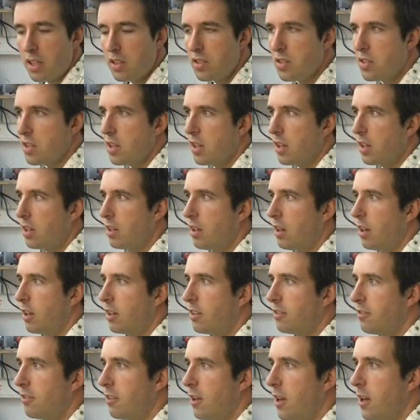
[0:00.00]
It's
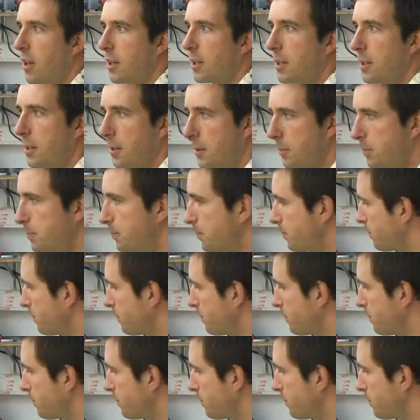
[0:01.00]
kind of like